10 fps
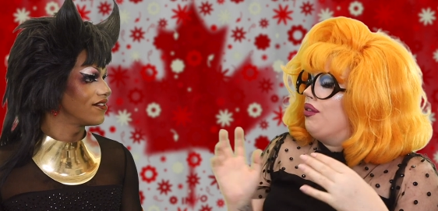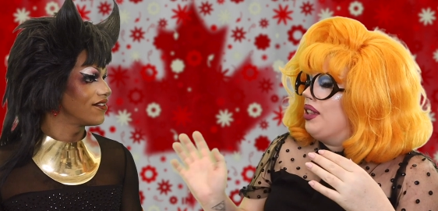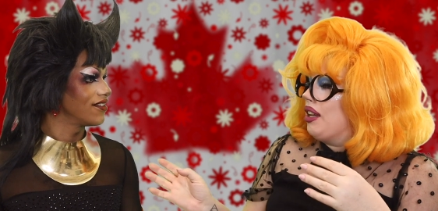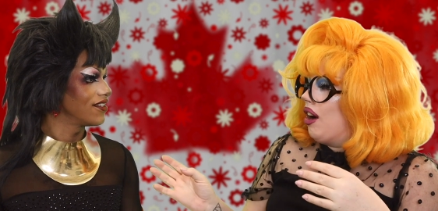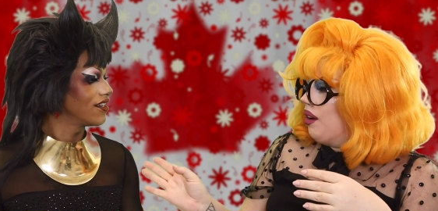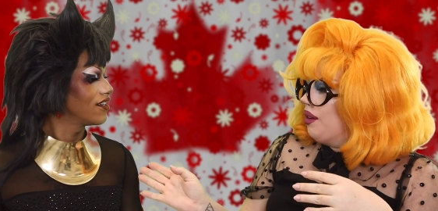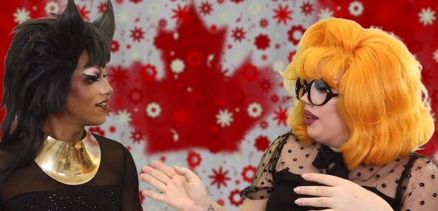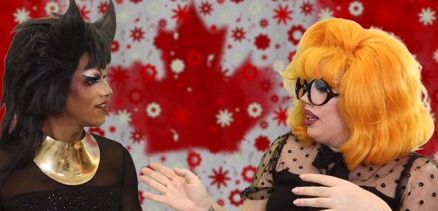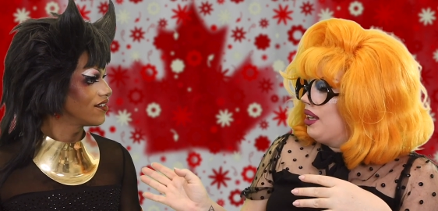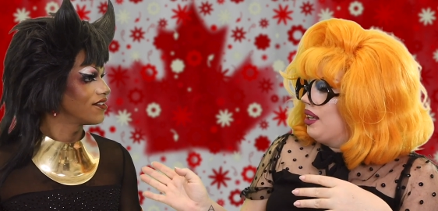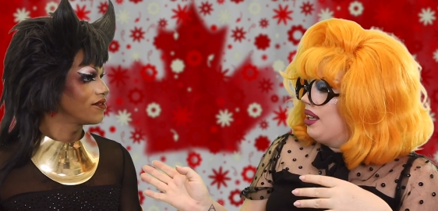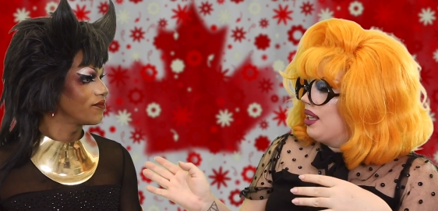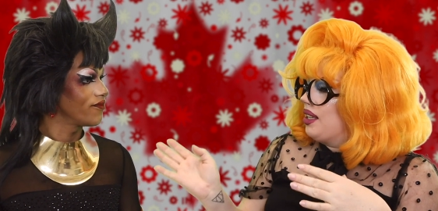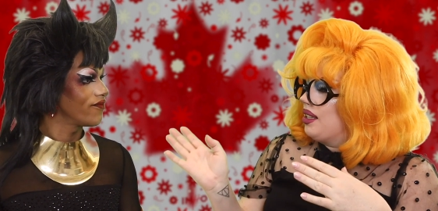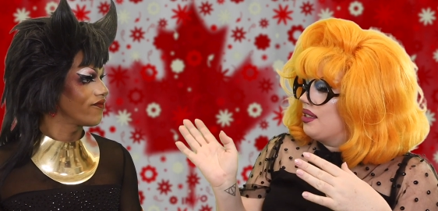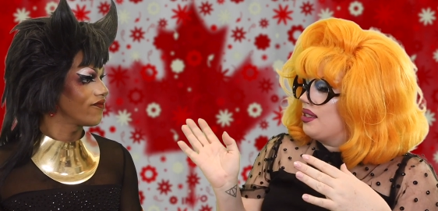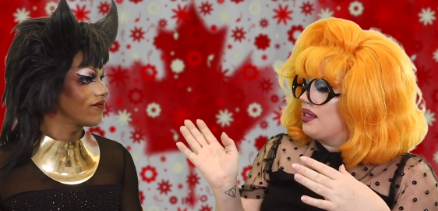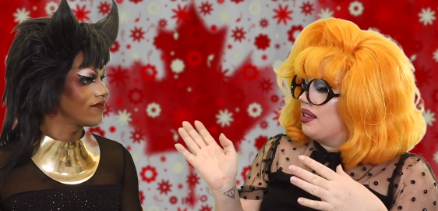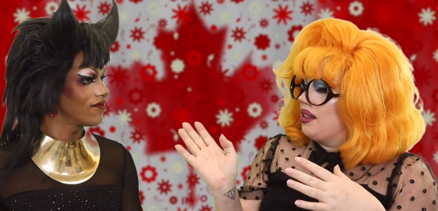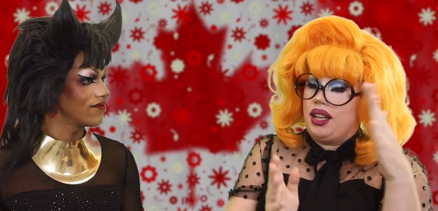Speaker 1: feel like Ari
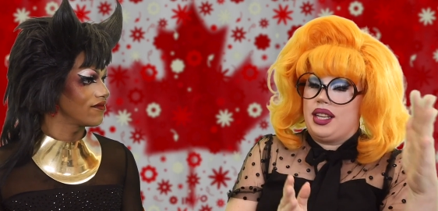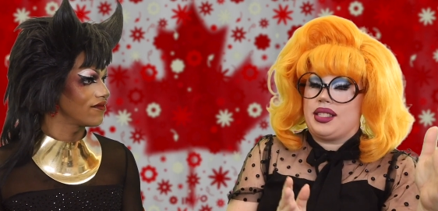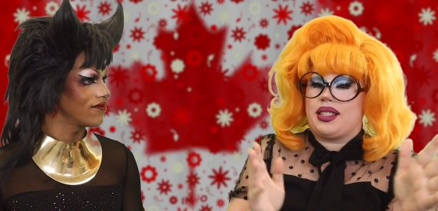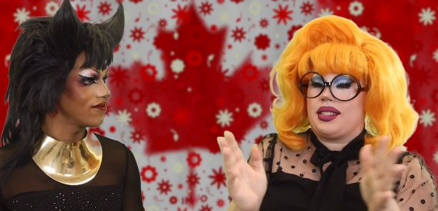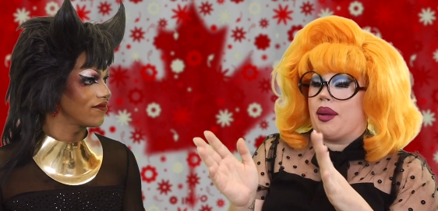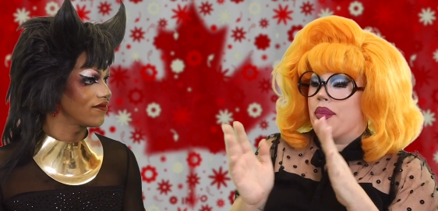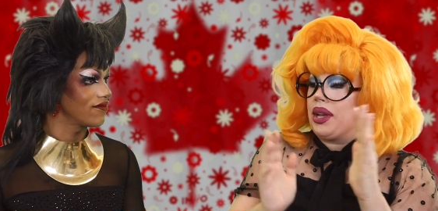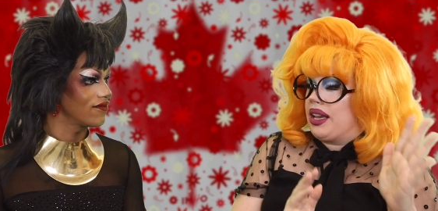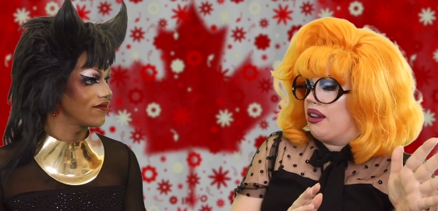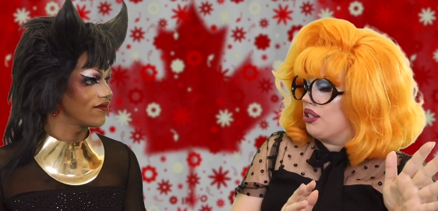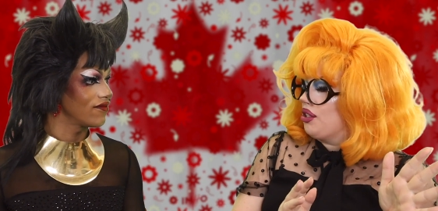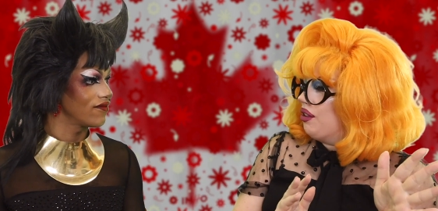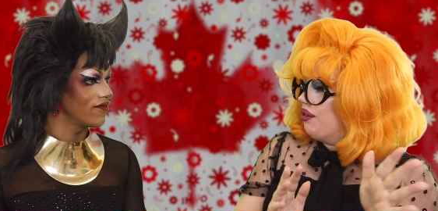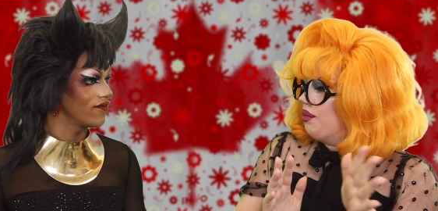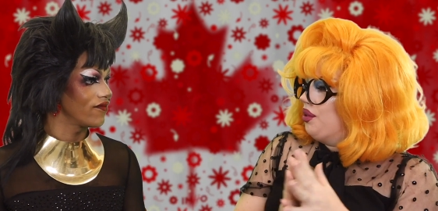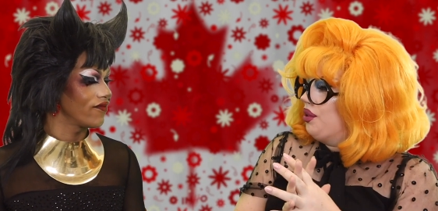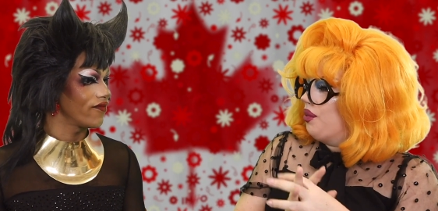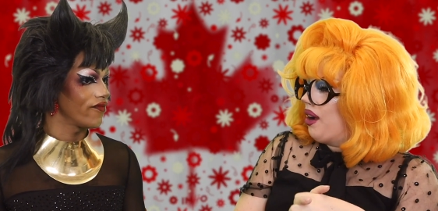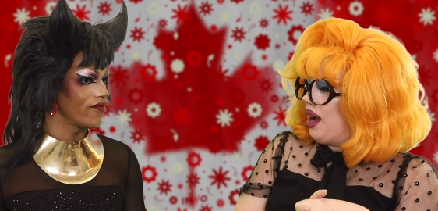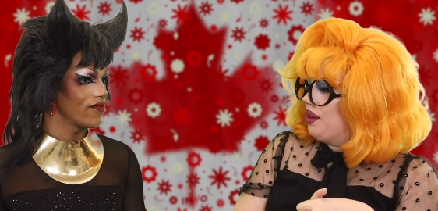is is a separate character from who
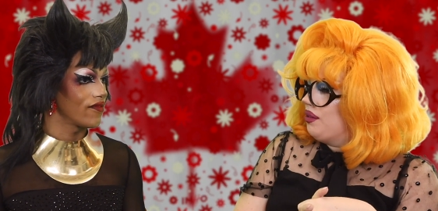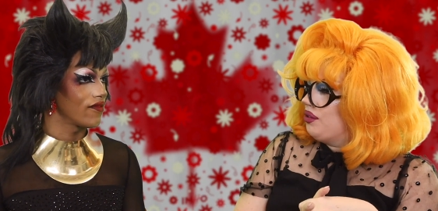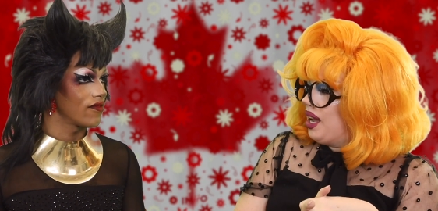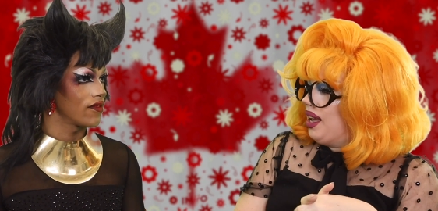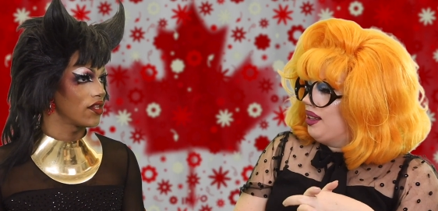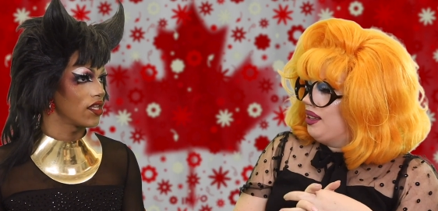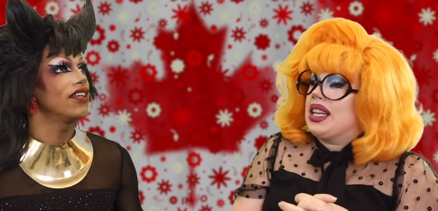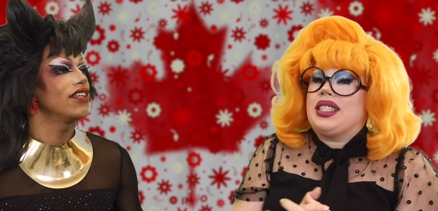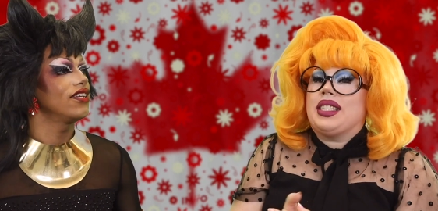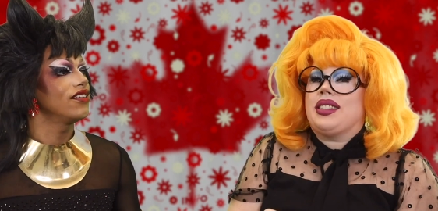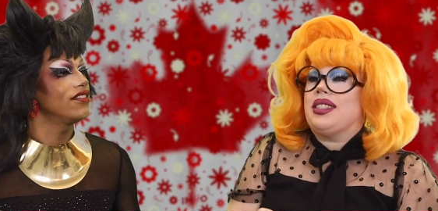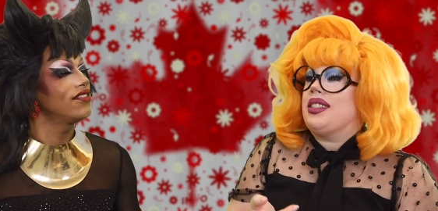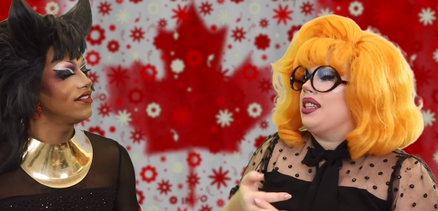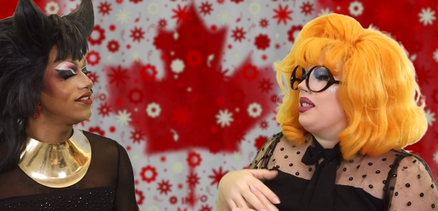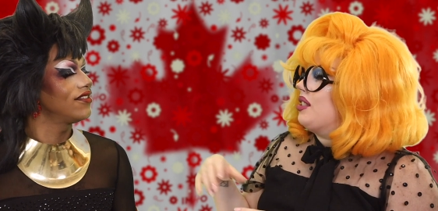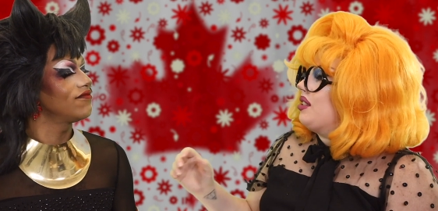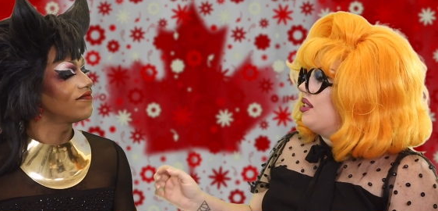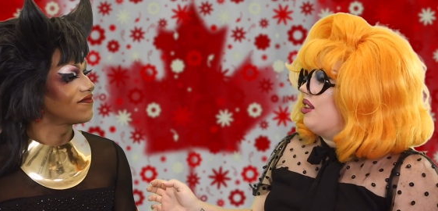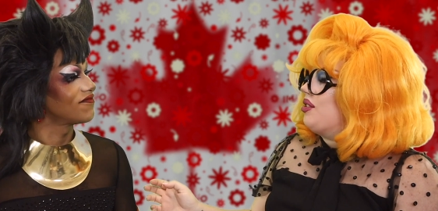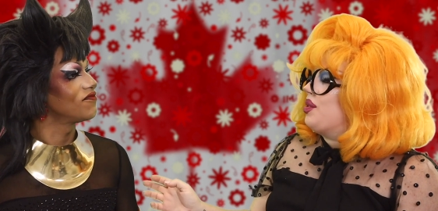you are out of drag because this is this this
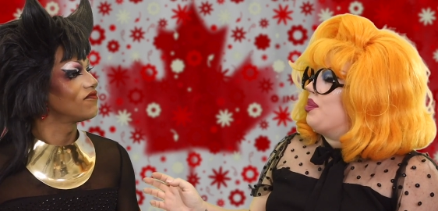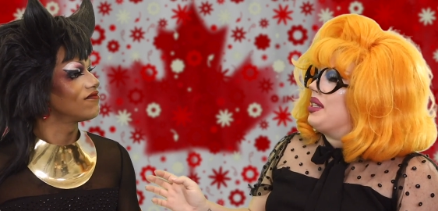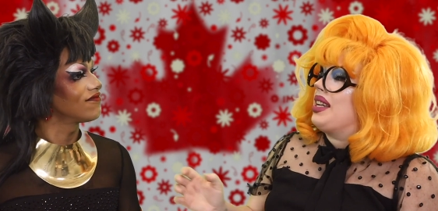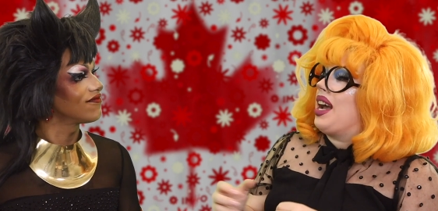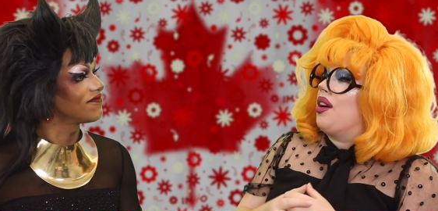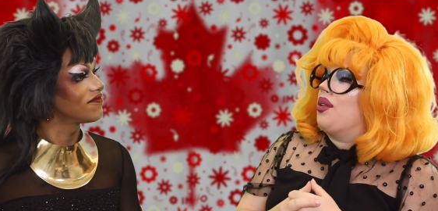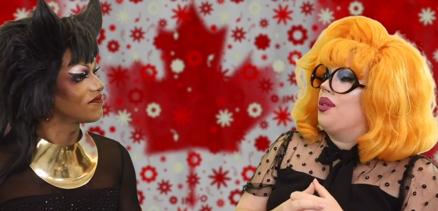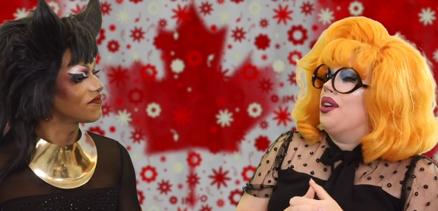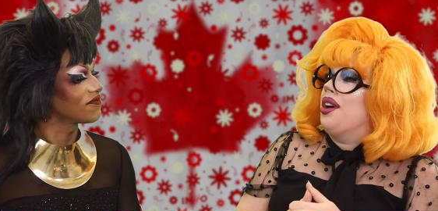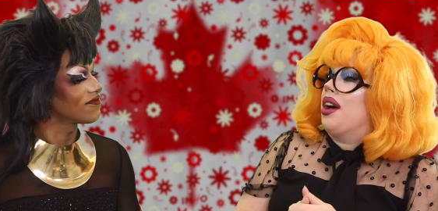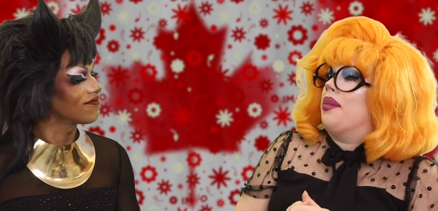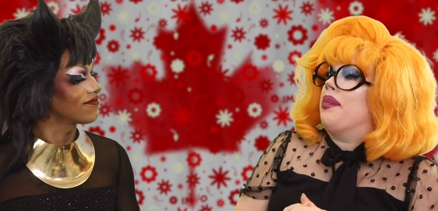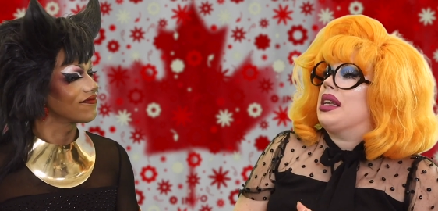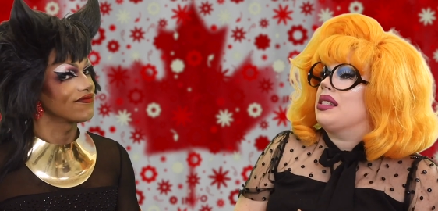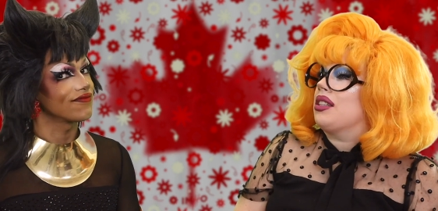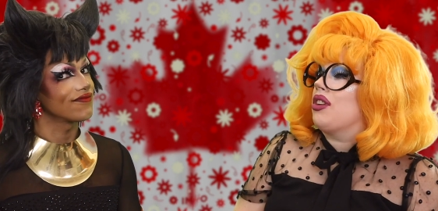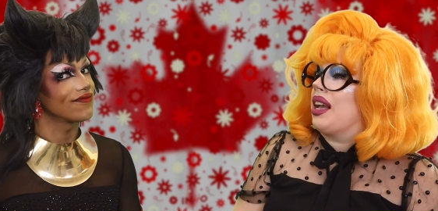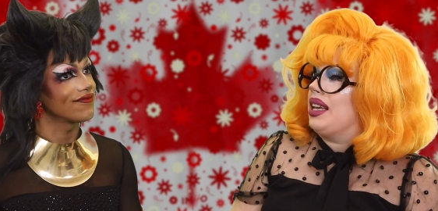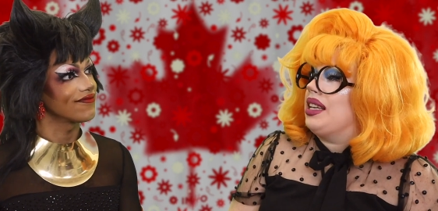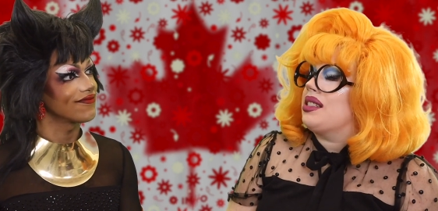mm. also speaks to how amazing
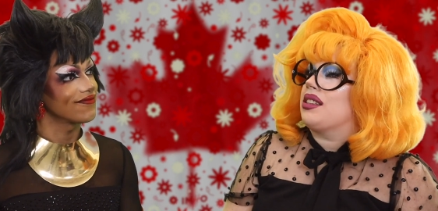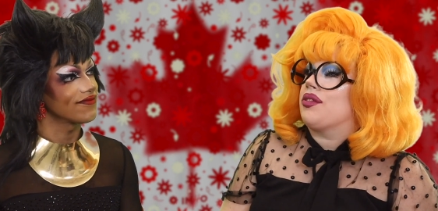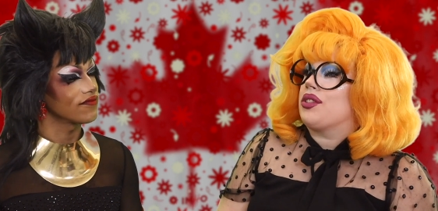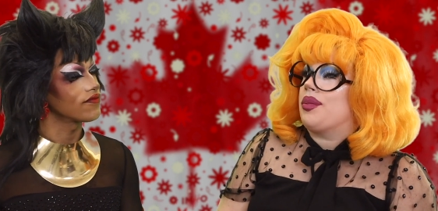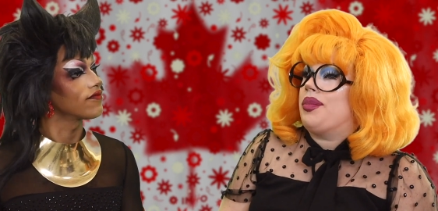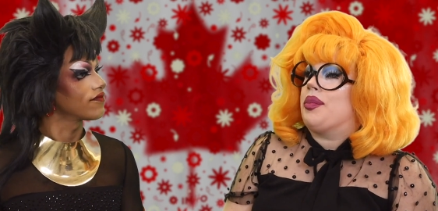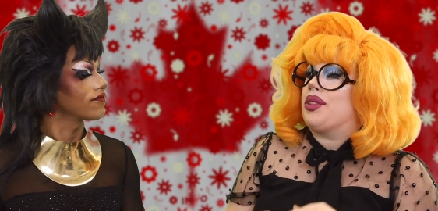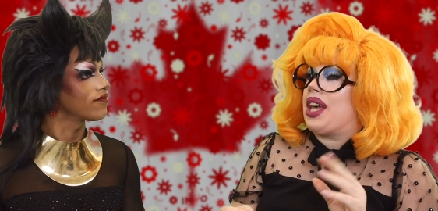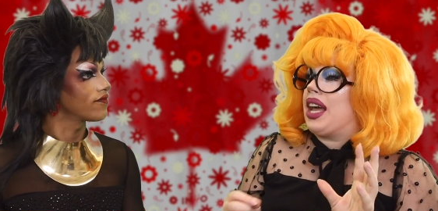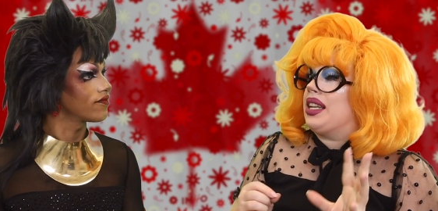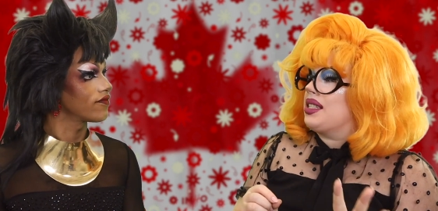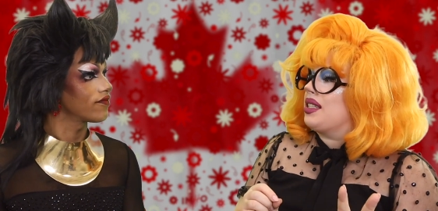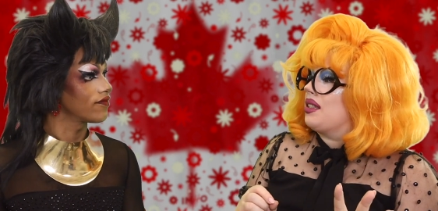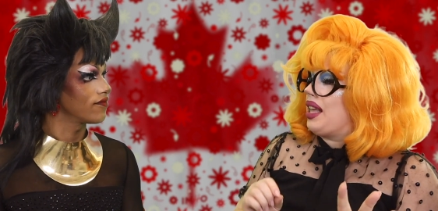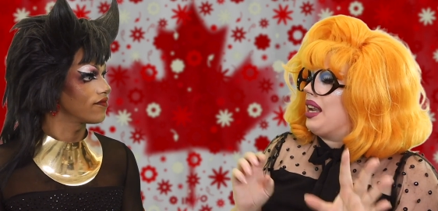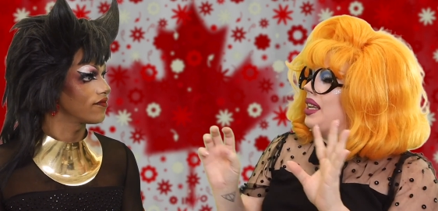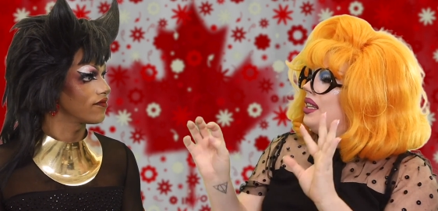drag is because for some people that is that